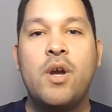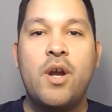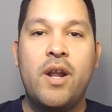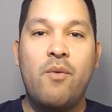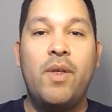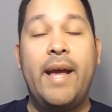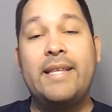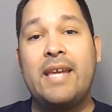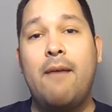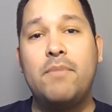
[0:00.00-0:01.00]
you're not really
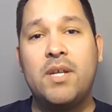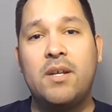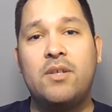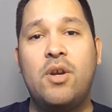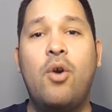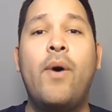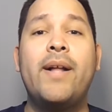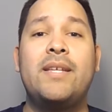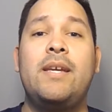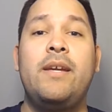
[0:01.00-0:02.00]
tempted to go out
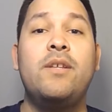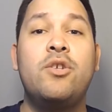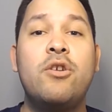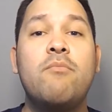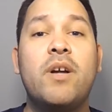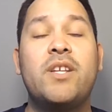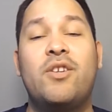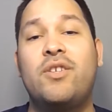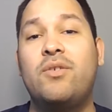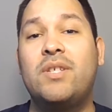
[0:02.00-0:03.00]
to eat too much and you're
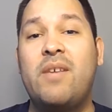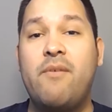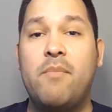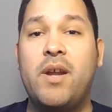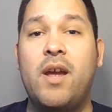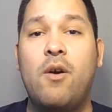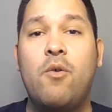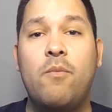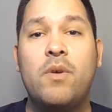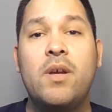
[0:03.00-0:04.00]
still saving money at home.